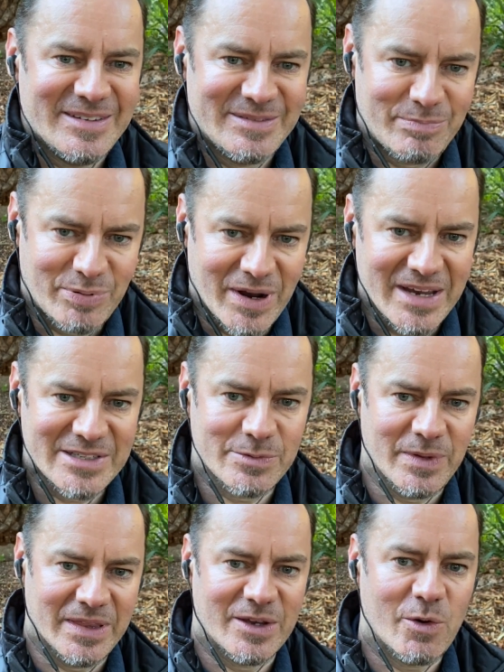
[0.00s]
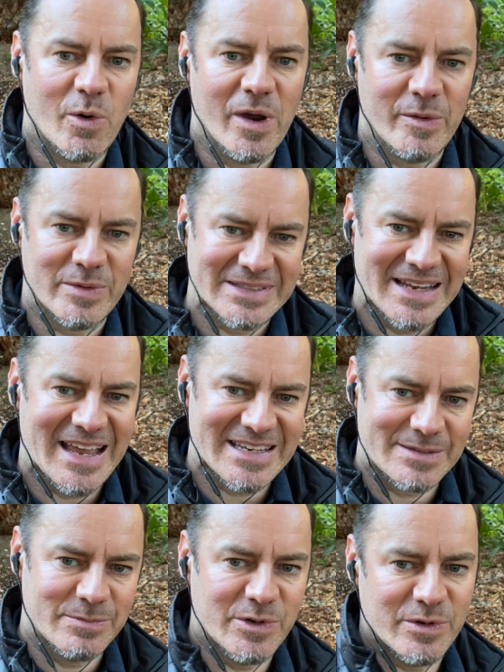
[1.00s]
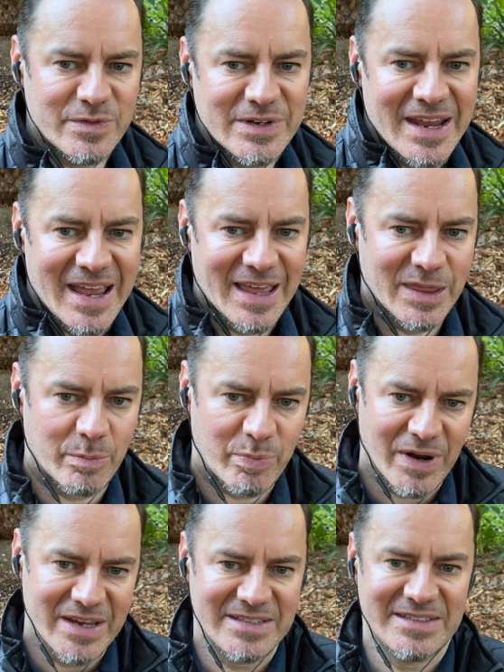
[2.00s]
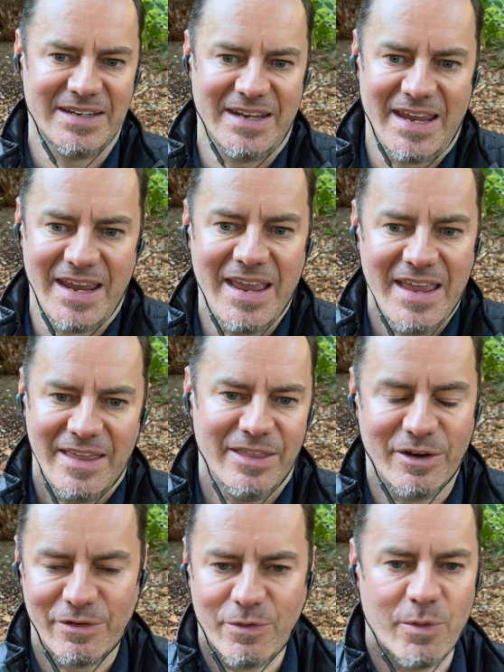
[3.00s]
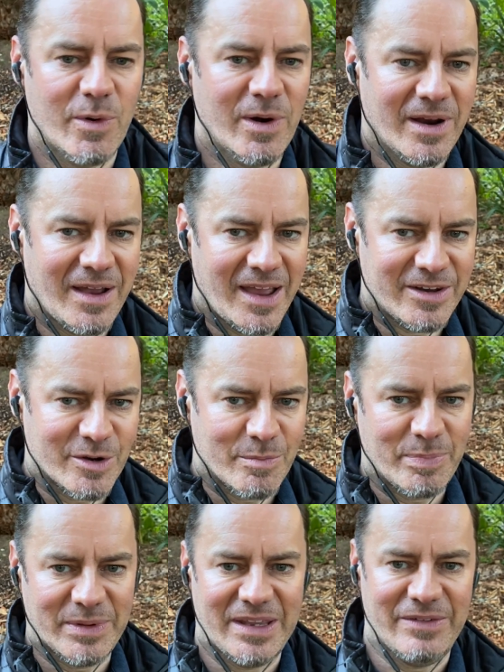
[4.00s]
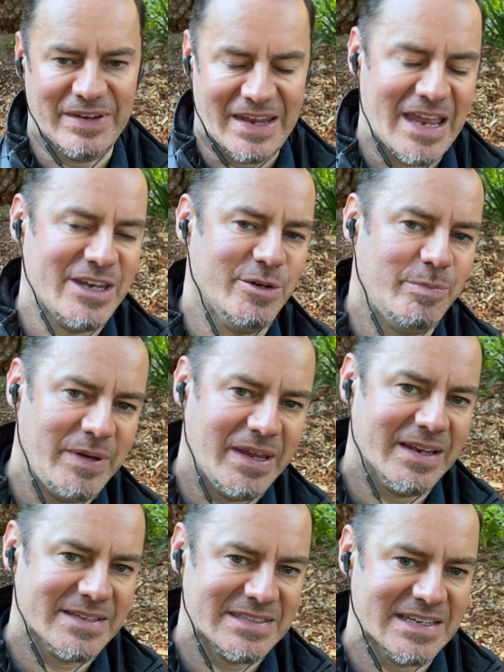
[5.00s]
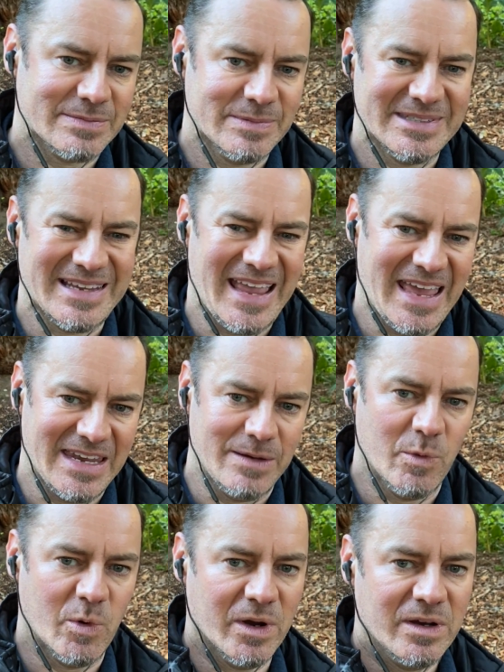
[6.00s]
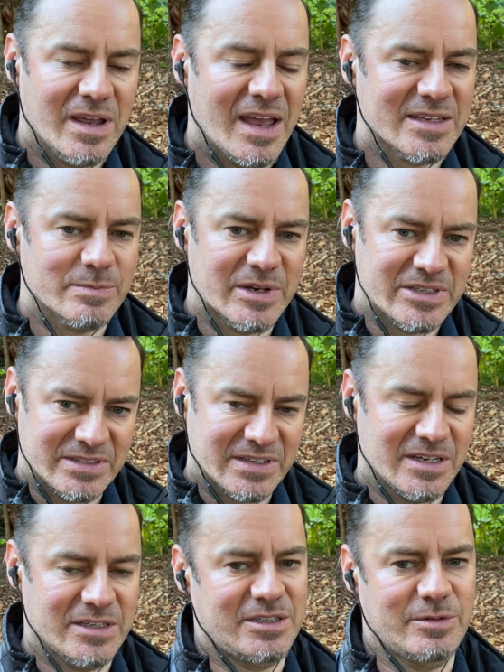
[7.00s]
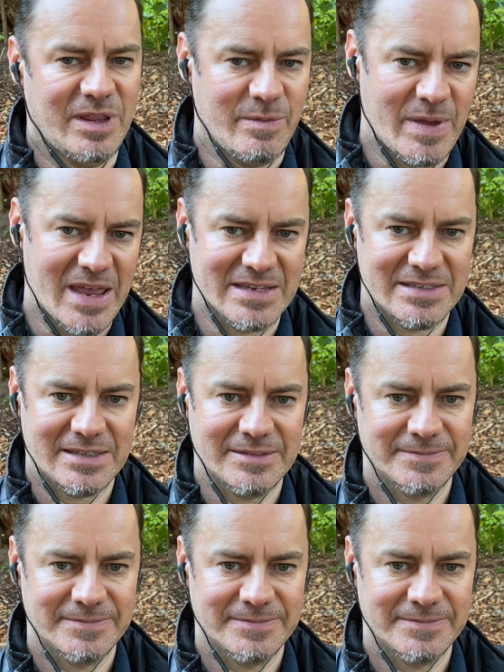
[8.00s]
price when the coin was last moved and the price today. Therefore, I don't believe in NUPL assessments anymore as much as I used to in the past.